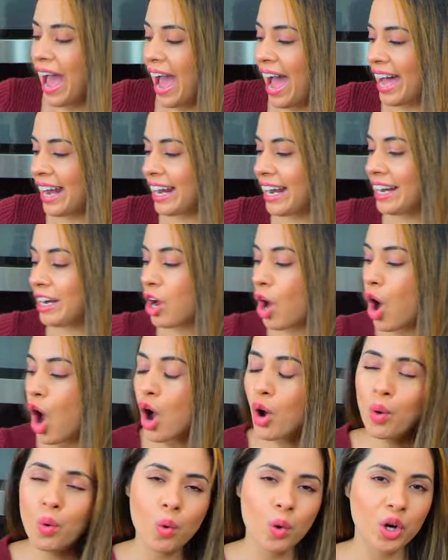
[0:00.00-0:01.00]
Add in a
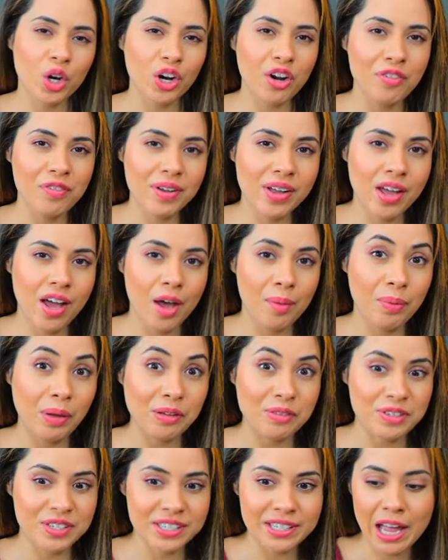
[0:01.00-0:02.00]
quarter of a cup of
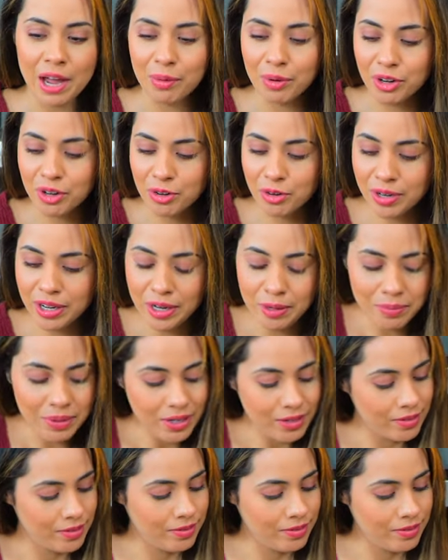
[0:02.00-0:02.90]
sour cream.